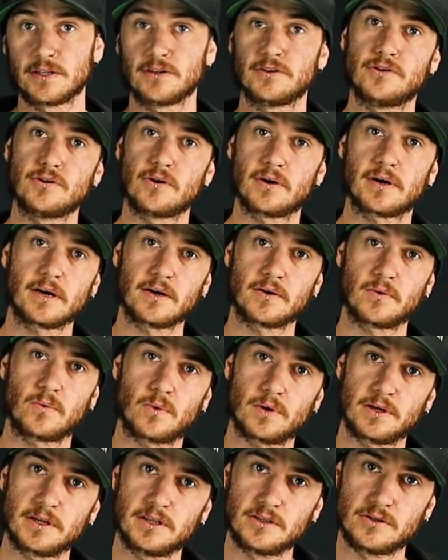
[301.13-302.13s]
you're not going to
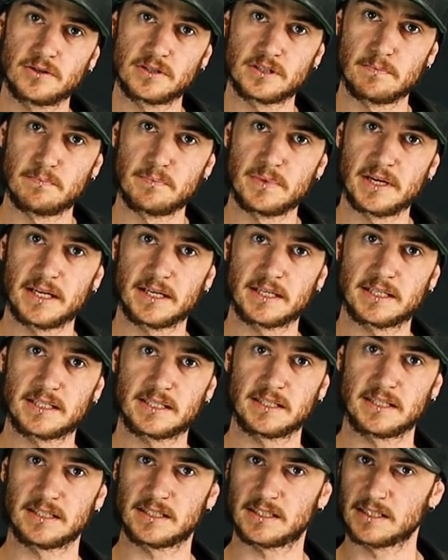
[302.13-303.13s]
want to use a mix
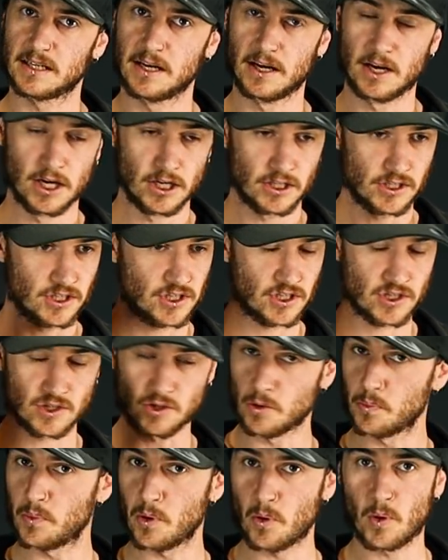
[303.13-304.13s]
that's
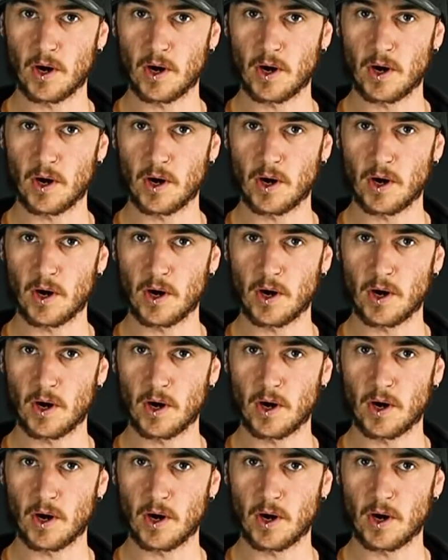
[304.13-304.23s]
super